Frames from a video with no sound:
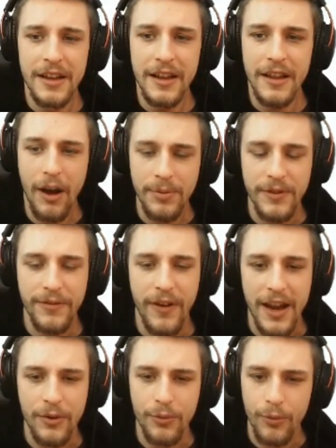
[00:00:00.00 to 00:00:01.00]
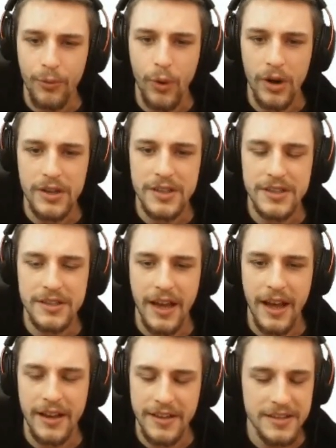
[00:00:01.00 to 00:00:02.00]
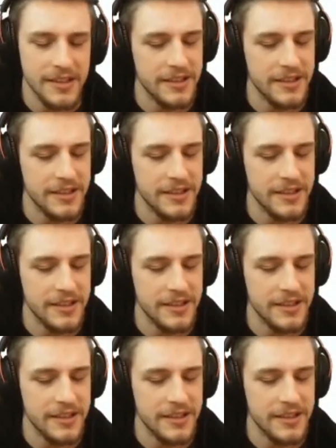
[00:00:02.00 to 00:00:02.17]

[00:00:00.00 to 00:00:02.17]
Optifine works, uh, does,